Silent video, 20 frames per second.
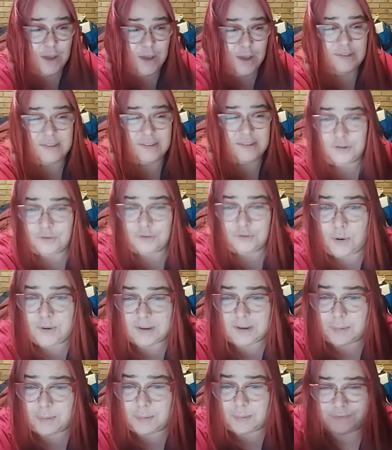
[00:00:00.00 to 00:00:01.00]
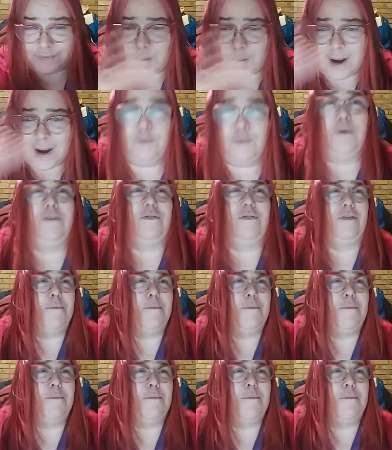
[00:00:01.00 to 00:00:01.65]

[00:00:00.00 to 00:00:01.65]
you, Sister Rosa, before I ever would have